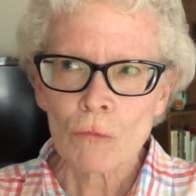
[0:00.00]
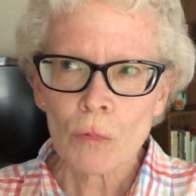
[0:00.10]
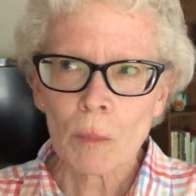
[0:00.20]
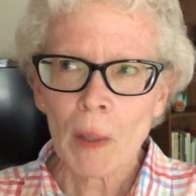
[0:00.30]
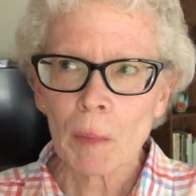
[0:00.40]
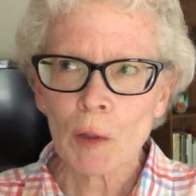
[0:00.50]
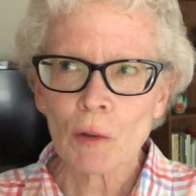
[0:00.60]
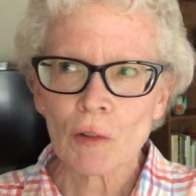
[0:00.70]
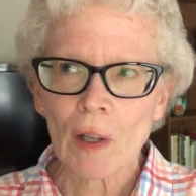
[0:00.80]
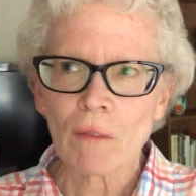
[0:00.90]
Or maybe you
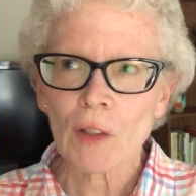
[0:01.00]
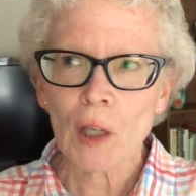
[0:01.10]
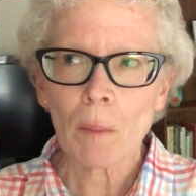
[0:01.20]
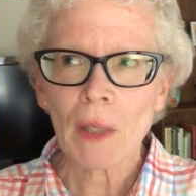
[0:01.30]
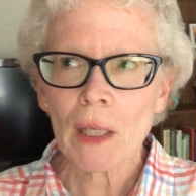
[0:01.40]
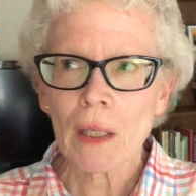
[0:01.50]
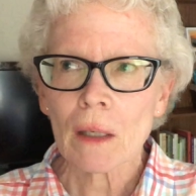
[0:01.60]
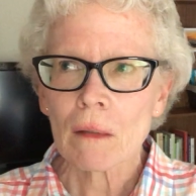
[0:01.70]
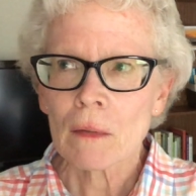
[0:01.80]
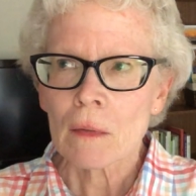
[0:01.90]
just have yummy
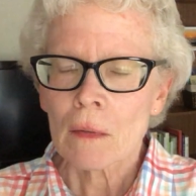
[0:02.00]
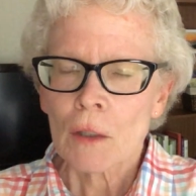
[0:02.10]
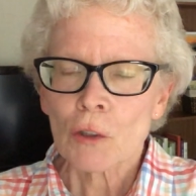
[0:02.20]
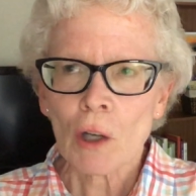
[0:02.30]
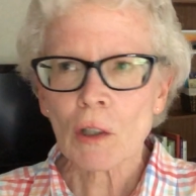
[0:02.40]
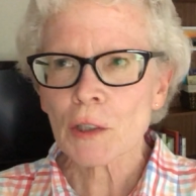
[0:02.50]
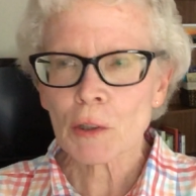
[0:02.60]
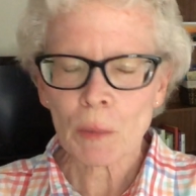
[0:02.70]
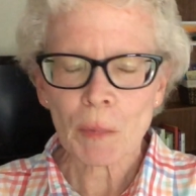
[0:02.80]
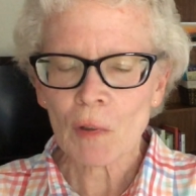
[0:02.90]
chocolate
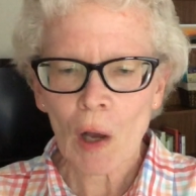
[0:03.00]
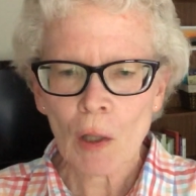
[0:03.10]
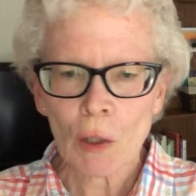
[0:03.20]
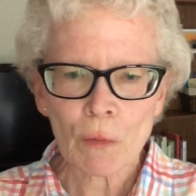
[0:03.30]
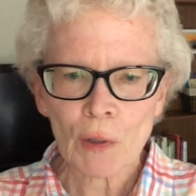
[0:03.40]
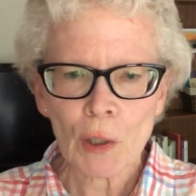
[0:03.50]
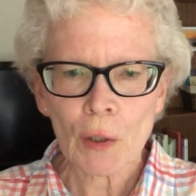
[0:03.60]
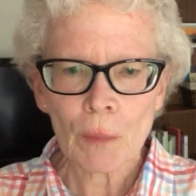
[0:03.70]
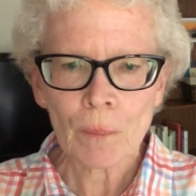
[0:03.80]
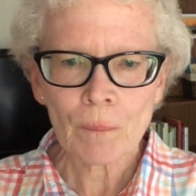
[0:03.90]
chips all over you.